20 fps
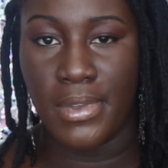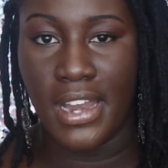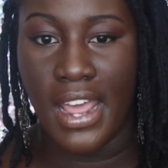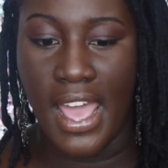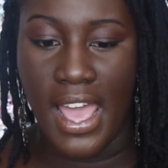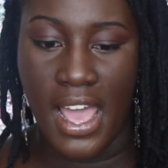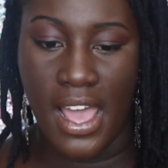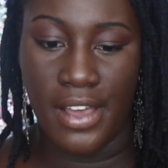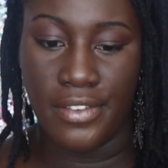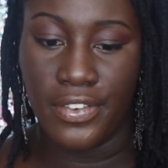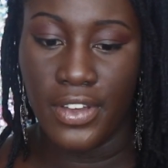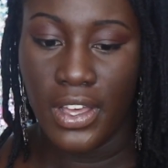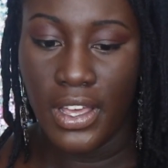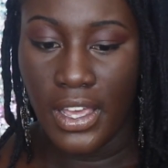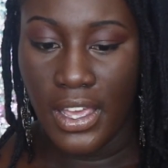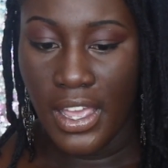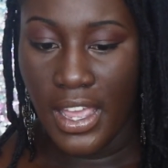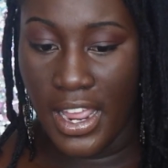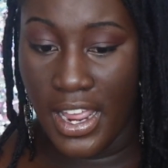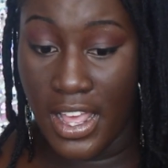in half,
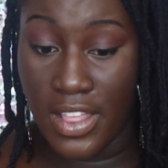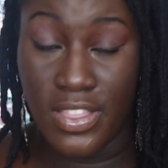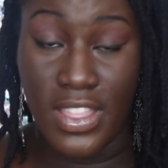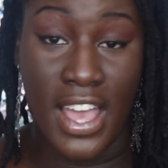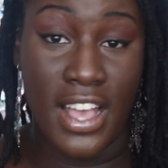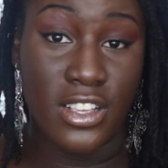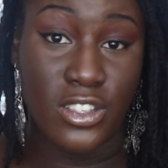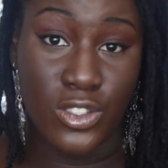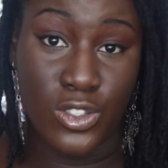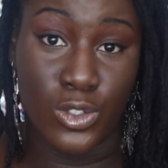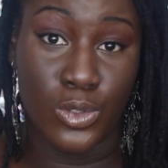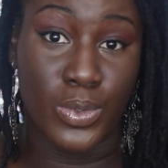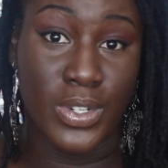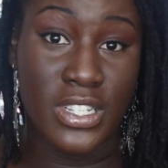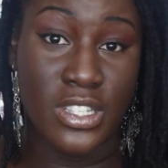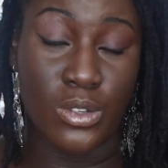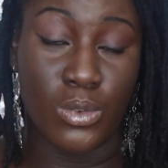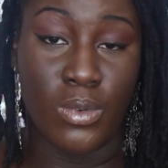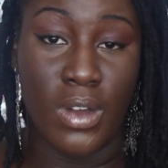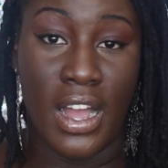and that's the
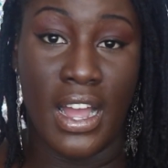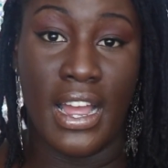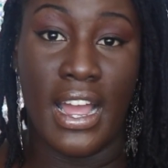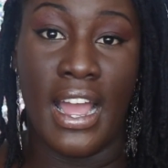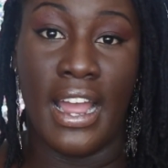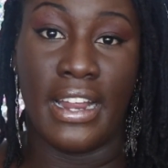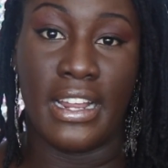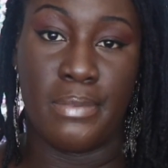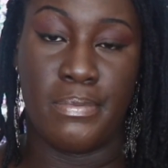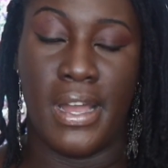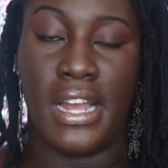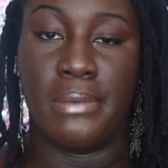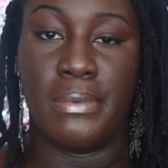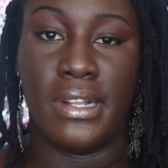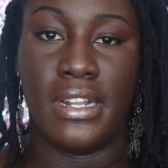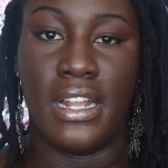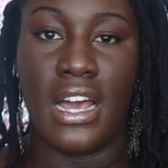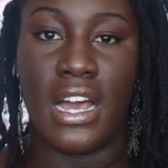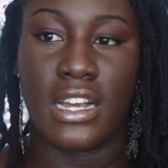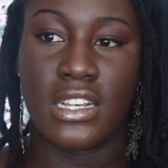reason why I combined my
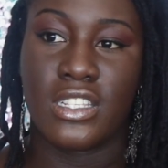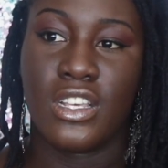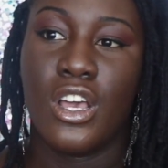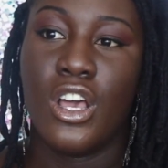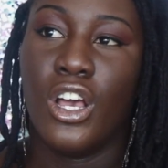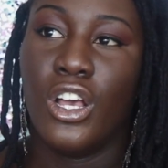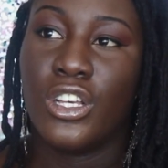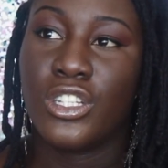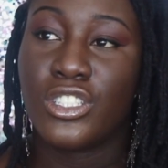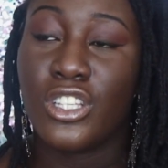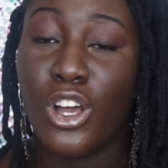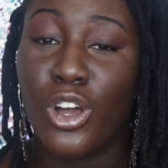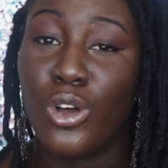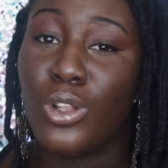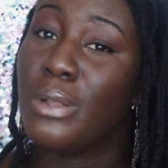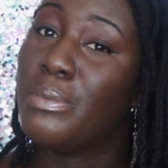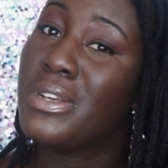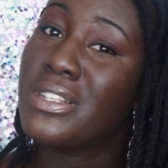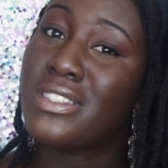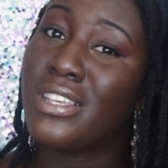locks. So
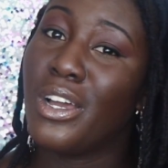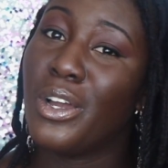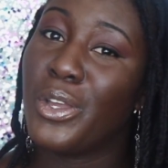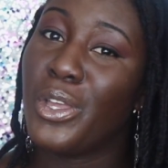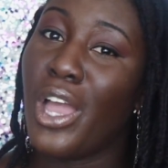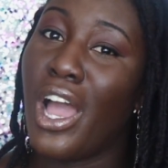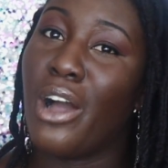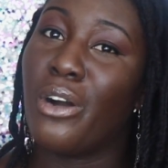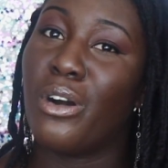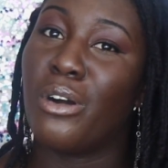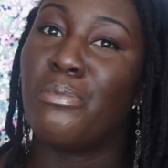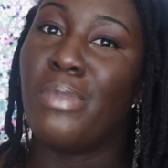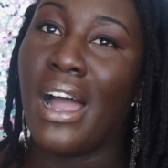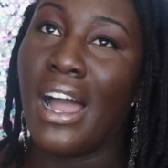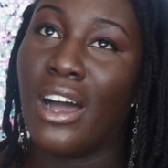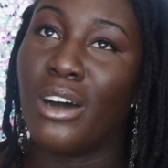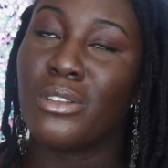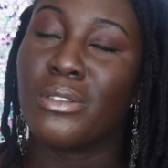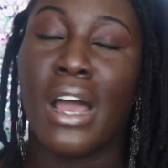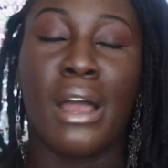let me tell y'all
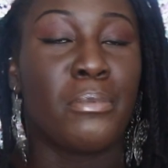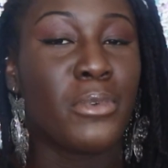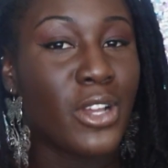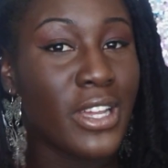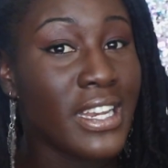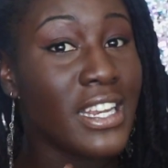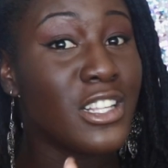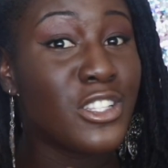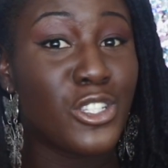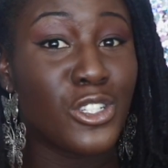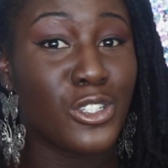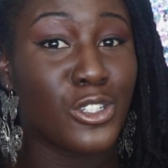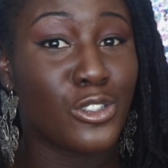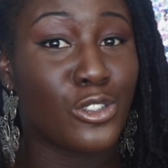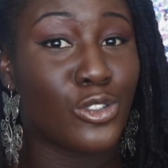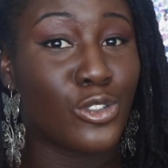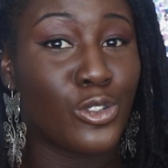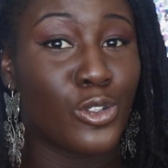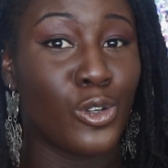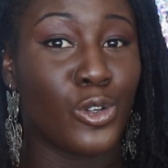about, I'm getting into the
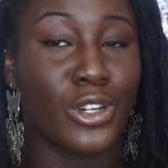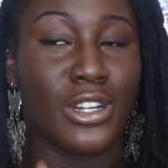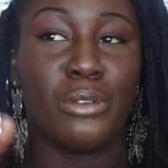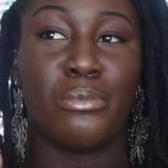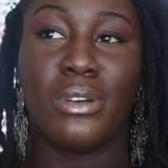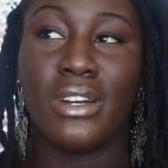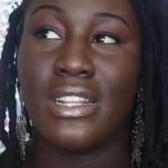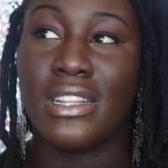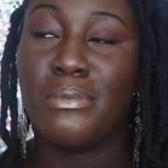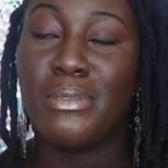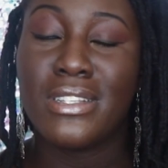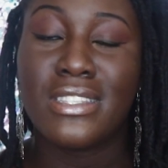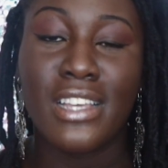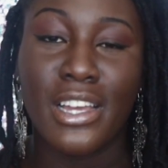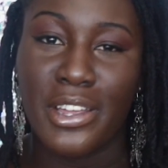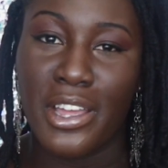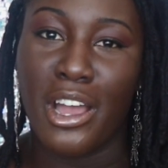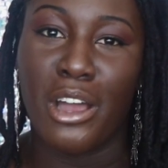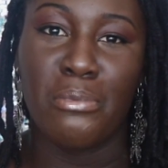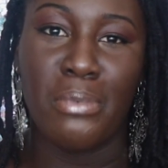tutorial, but let me tell
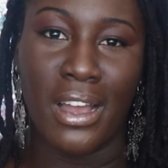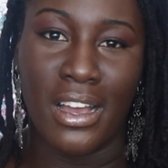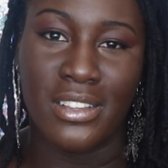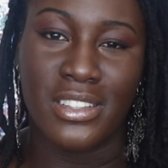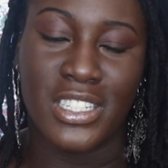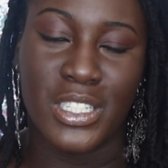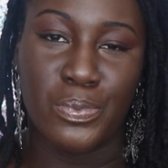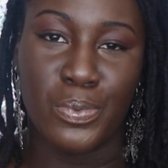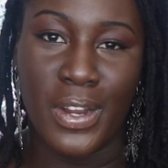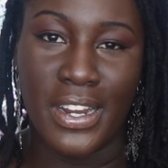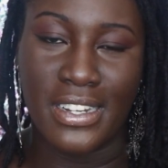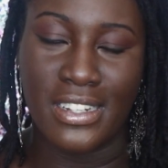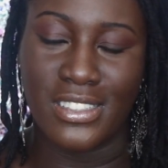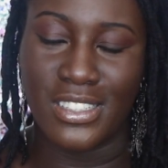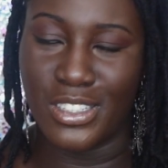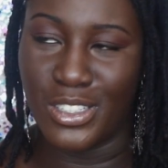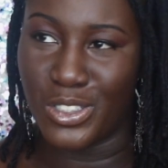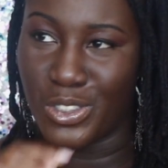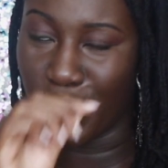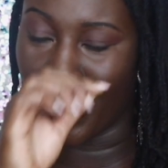y'all about this
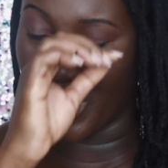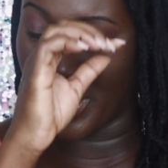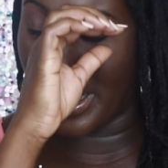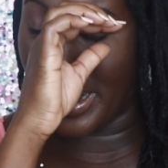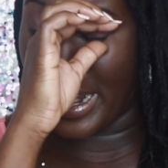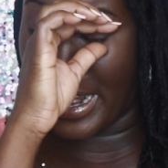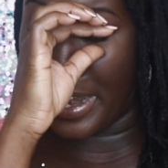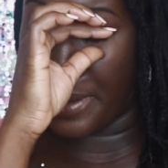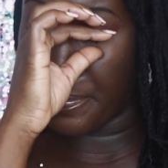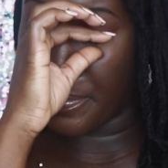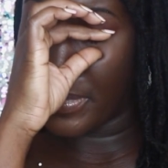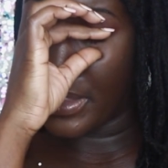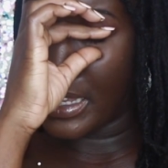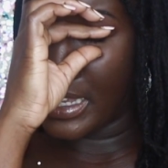pregnancy story, right?